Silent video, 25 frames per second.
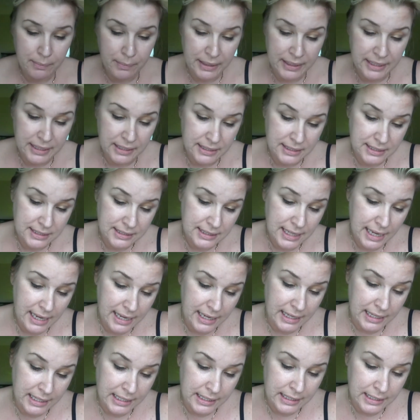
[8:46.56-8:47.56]
but it
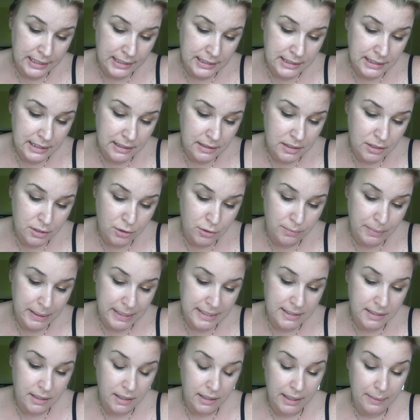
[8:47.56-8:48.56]
says to
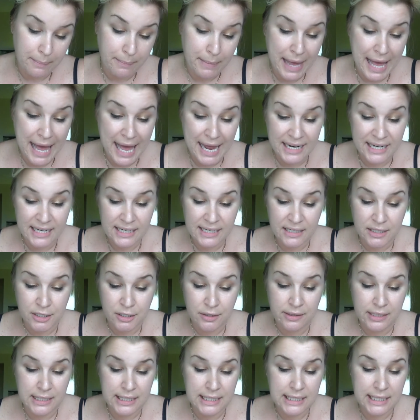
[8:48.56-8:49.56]
basically pat it
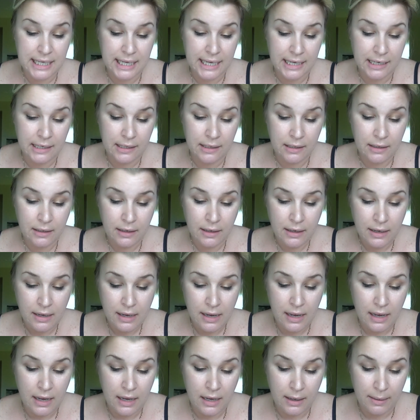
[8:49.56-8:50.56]
into the skin.
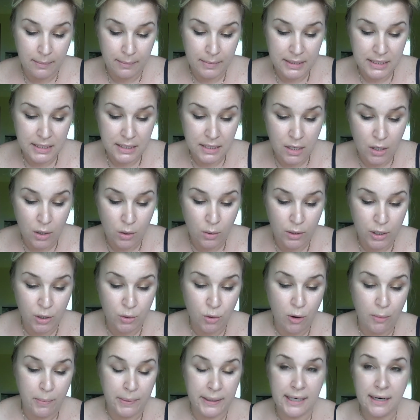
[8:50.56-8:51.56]
So you
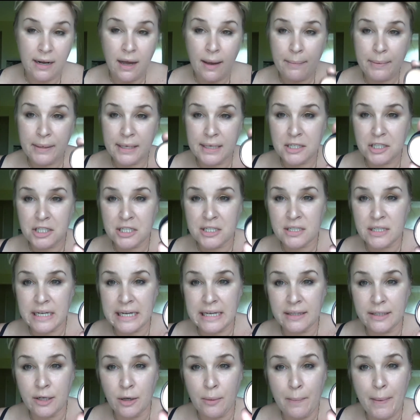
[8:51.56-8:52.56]
open it up, and it's just like
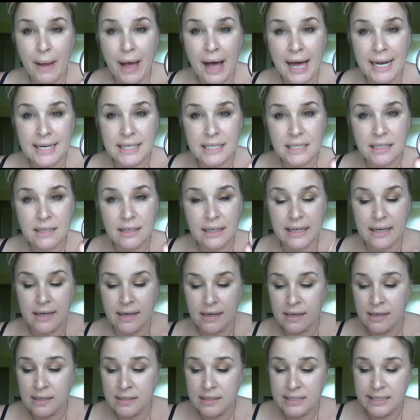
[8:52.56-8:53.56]
a little pot, like a
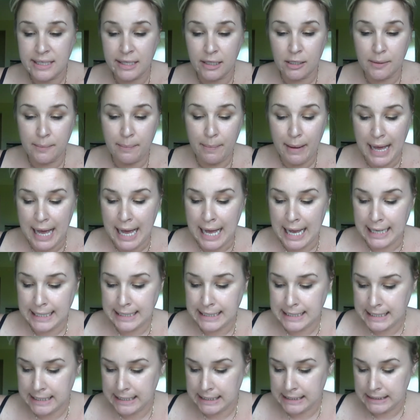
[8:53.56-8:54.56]
concealer
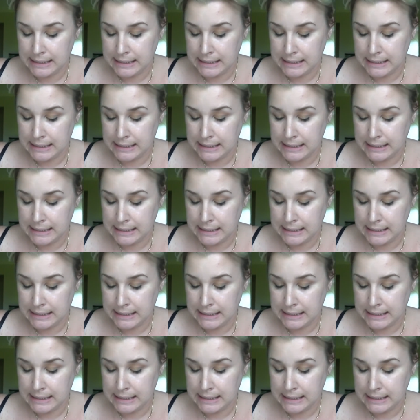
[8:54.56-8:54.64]
pot.